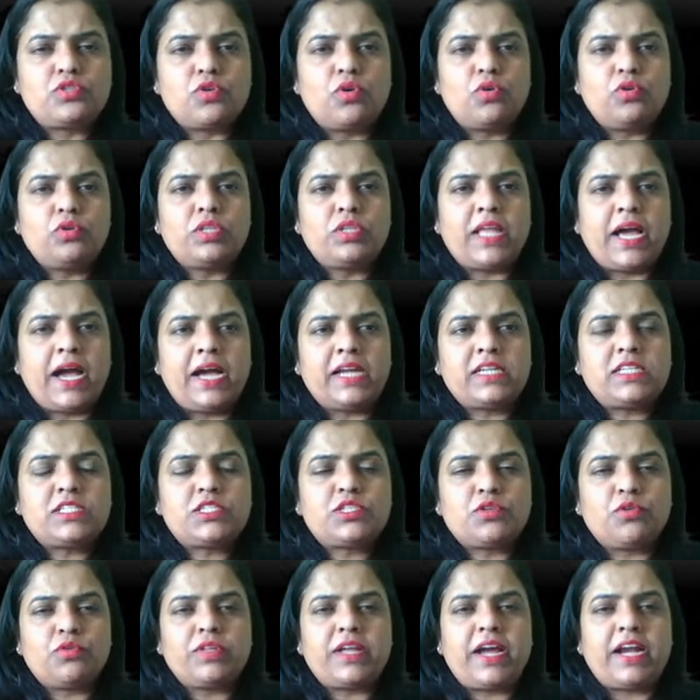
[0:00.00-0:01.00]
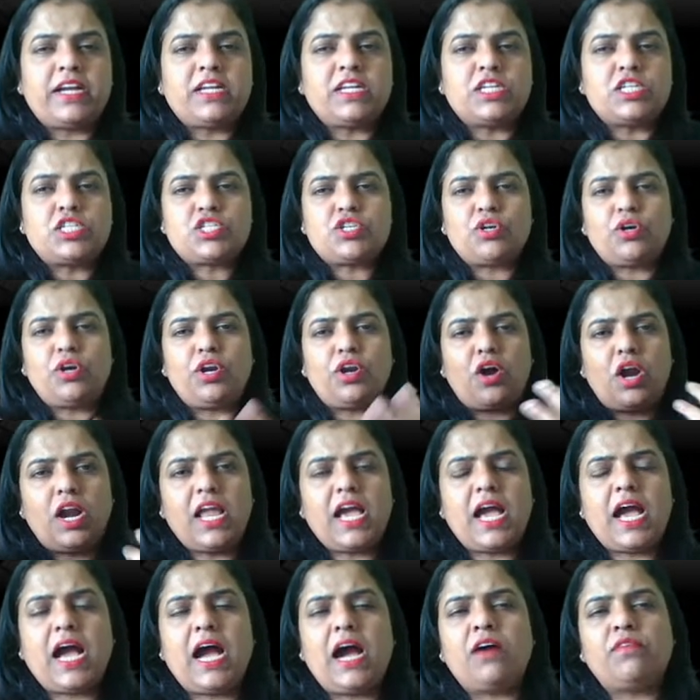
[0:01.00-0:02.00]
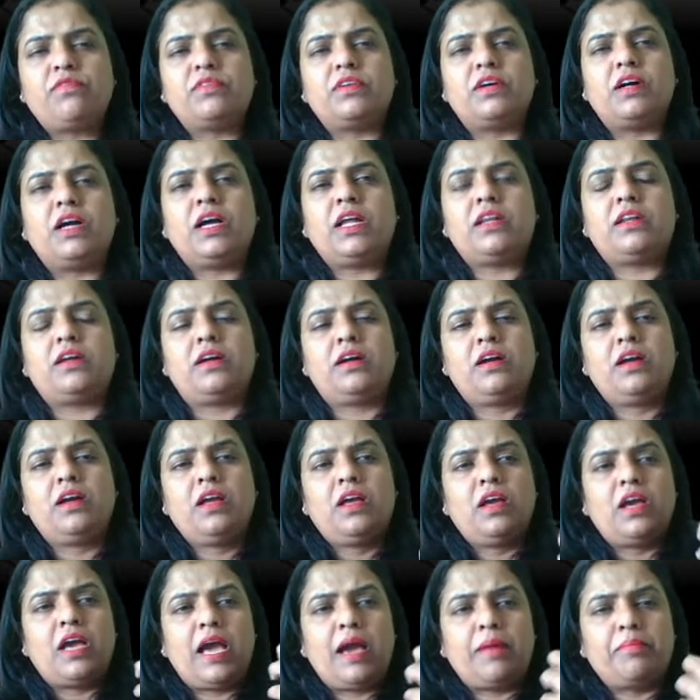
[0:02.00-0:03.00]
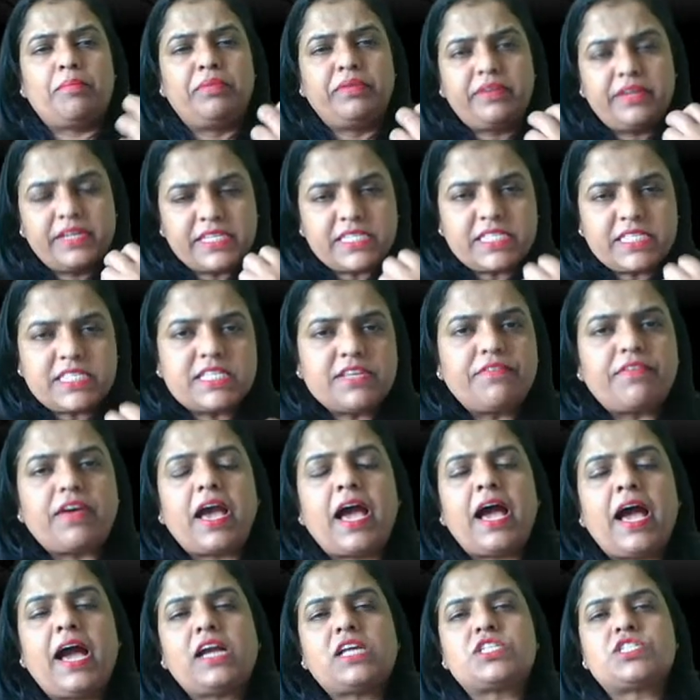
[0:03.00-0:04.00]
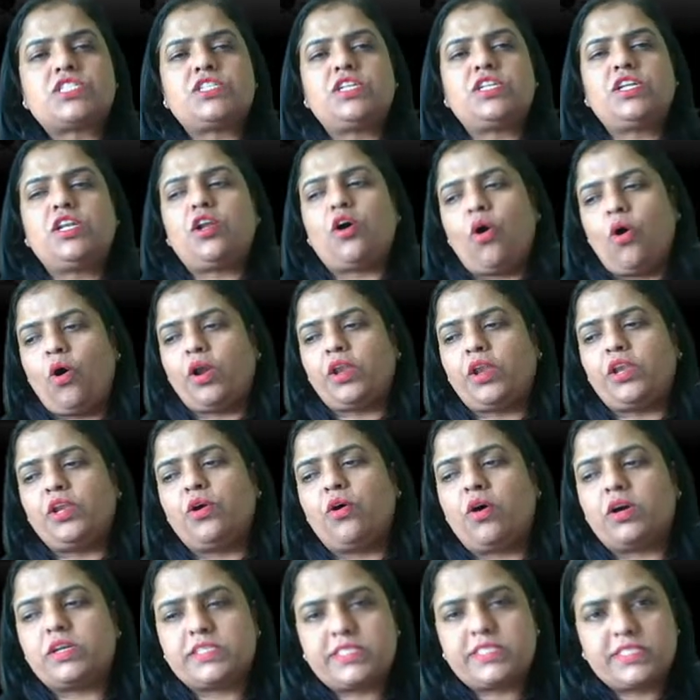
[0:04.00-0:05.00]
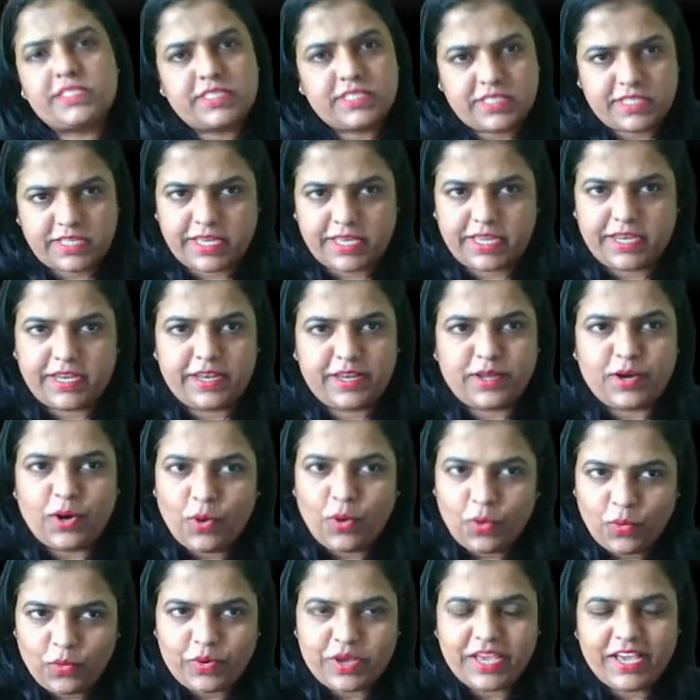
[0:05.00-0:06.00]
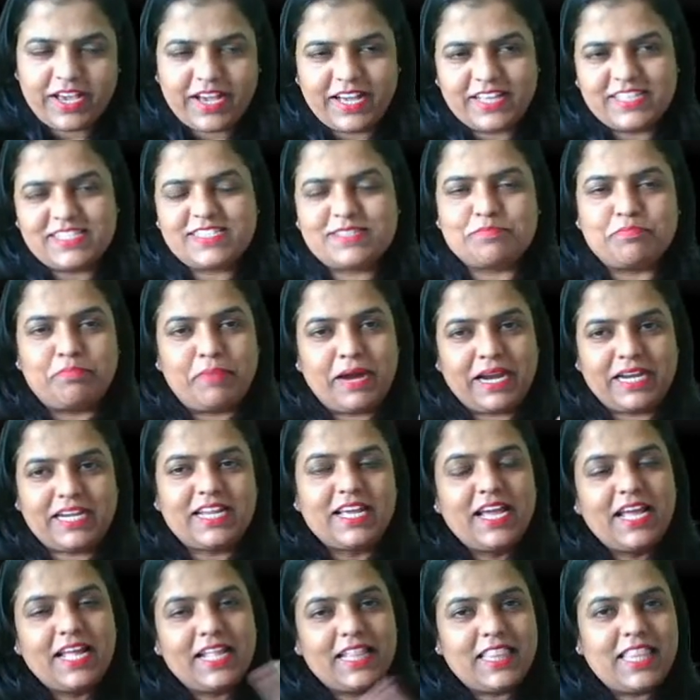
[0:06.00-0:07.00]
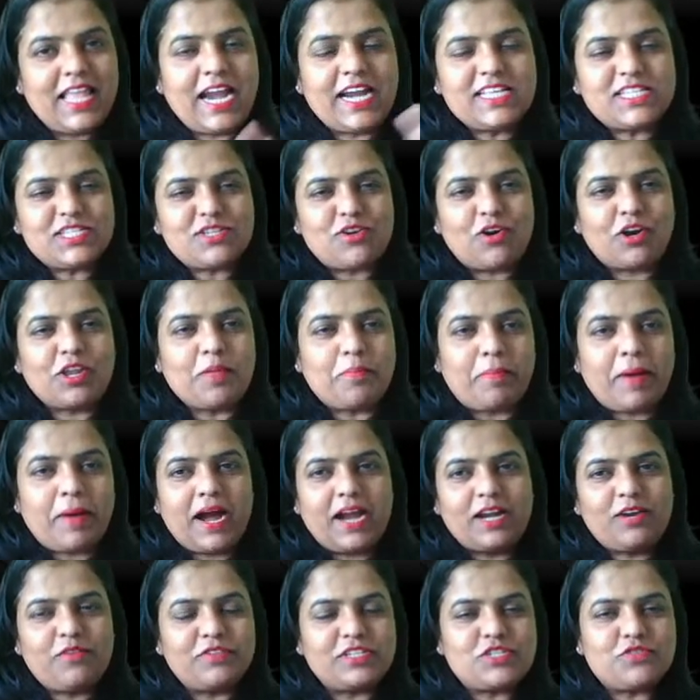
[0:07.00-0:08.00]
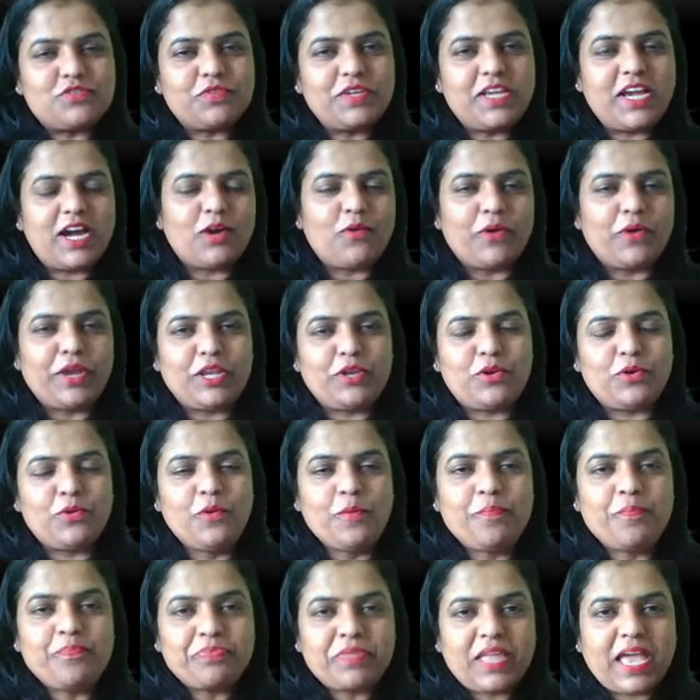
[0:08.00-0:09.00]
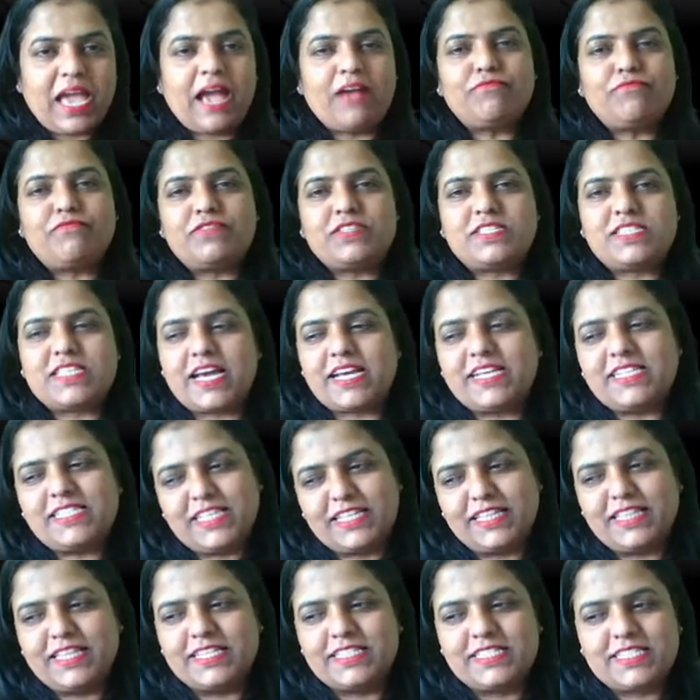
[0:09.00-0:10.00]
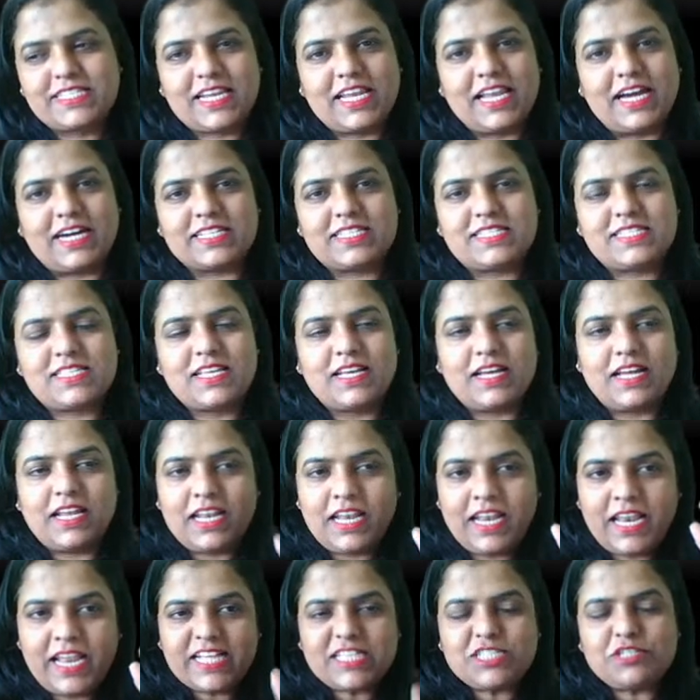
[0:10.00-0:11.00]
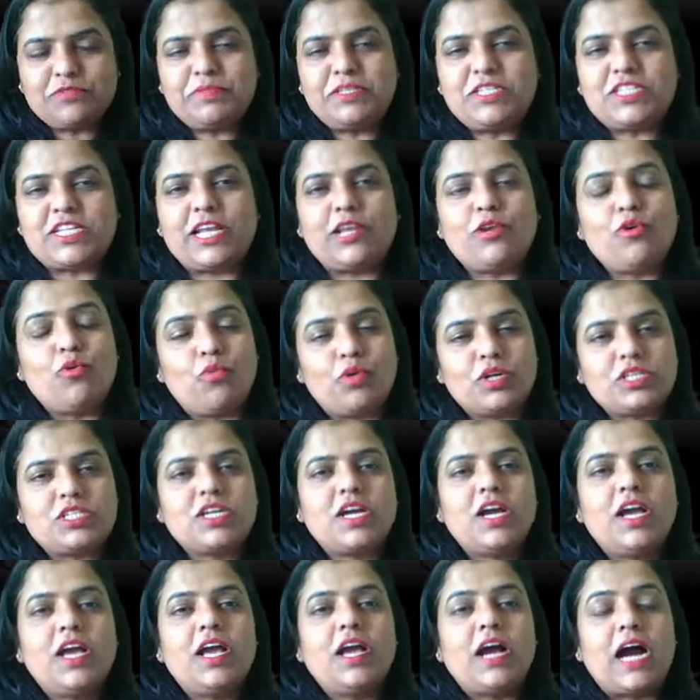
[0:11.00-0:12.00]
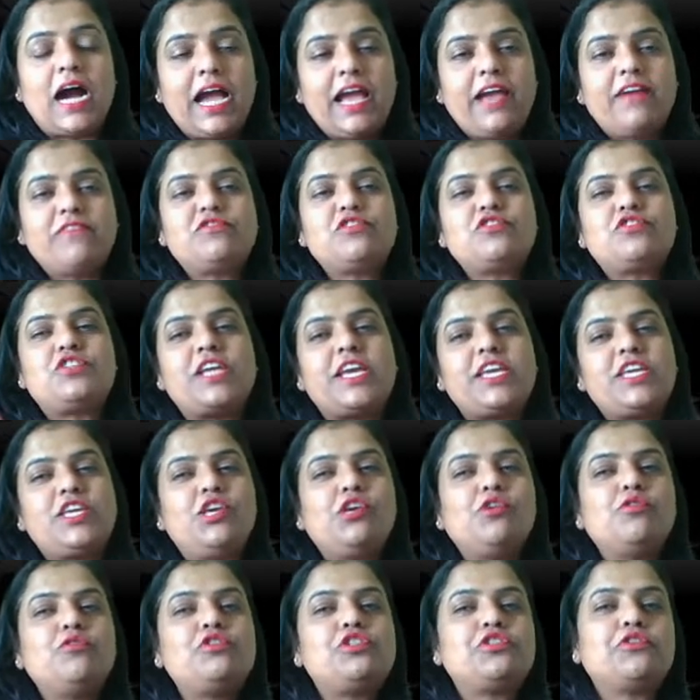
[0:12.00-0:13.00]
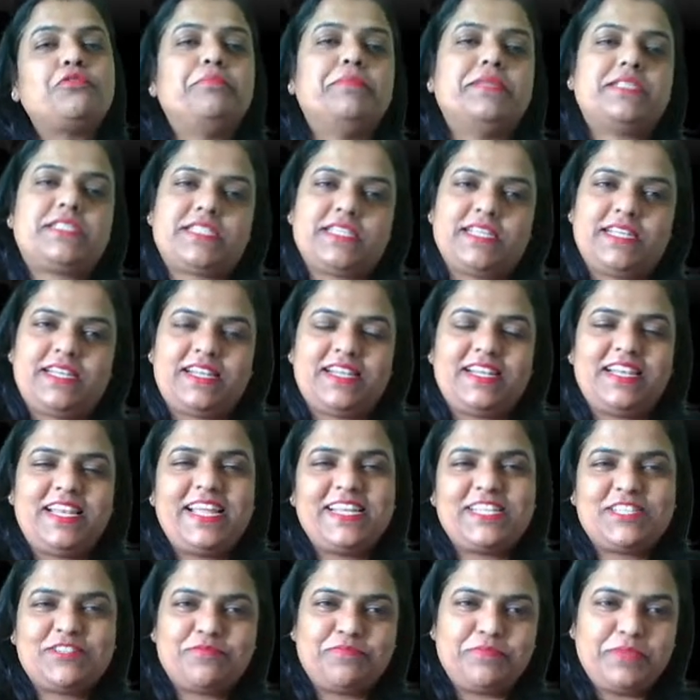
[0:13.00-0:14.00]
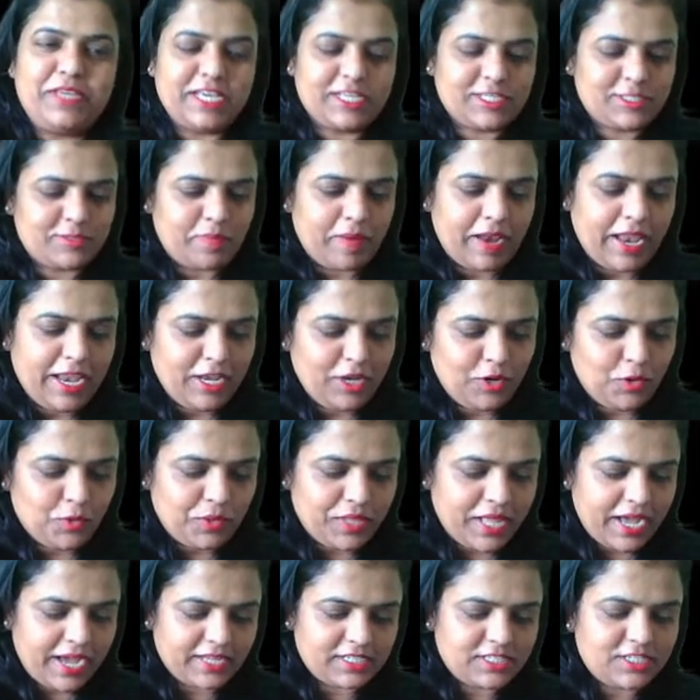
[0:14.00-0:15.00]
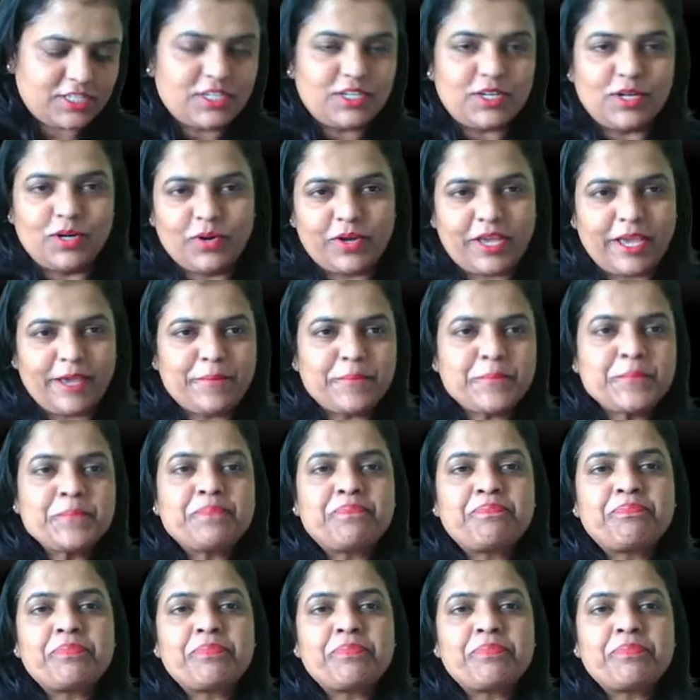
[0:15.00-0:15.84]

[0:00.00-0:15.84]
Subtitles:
so that it should not have an abrasive action on your skin. Okay guys, but that is not the part which we are going to emphasize in this class. Let me tell you what I have to take you to missile. Let me explain you that. Okay,